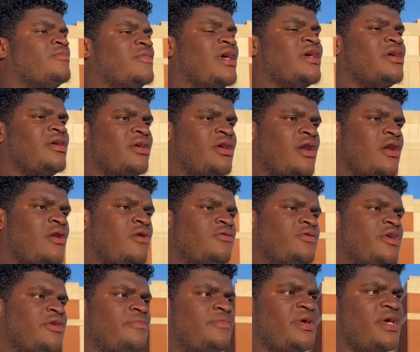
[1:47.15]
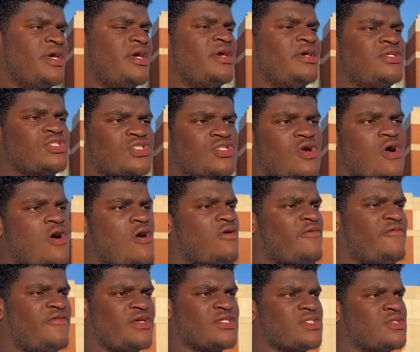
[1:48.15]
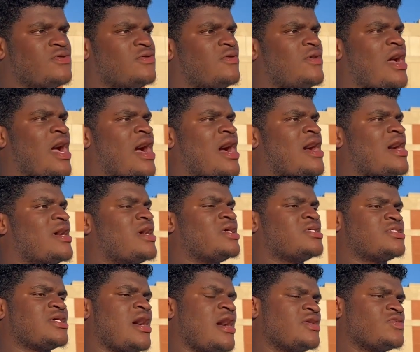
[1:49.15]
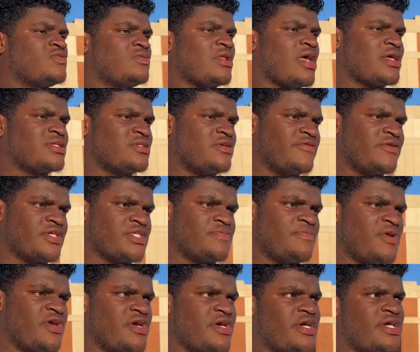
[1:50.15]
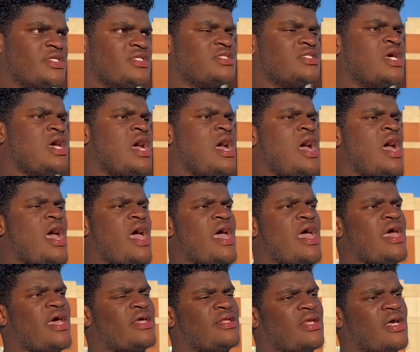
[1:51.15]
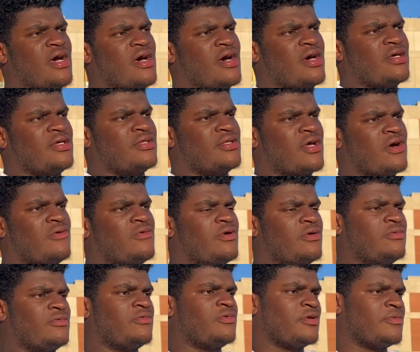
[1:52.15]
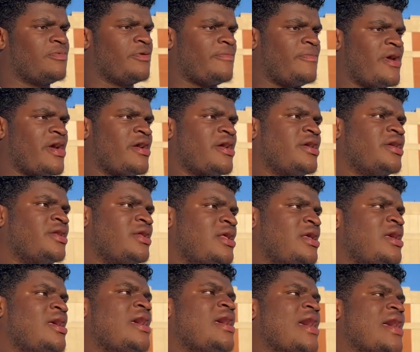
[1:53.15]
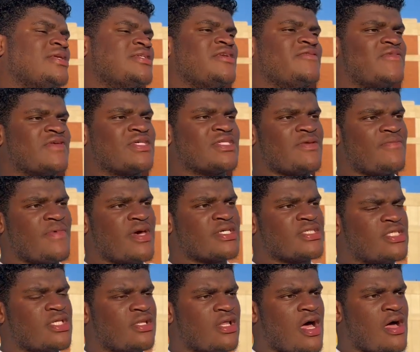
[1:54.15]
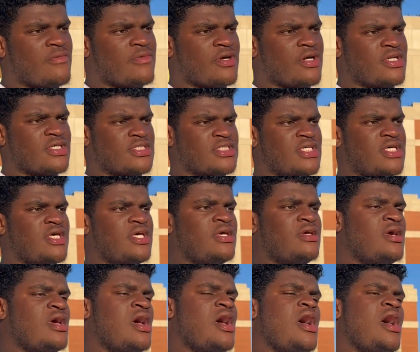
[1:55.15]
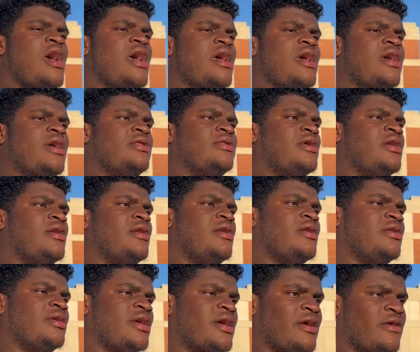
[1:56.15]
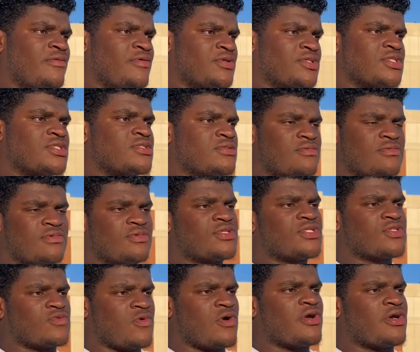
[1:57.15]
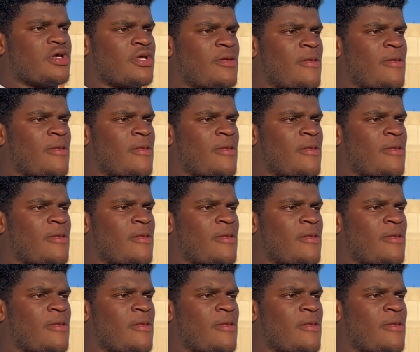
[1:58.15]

They can go. They're big, strong, physical guys. Guys with lots of experience. And you know, we're preparing as if this is the best D-line we're going to see. And, yeah, we're just working.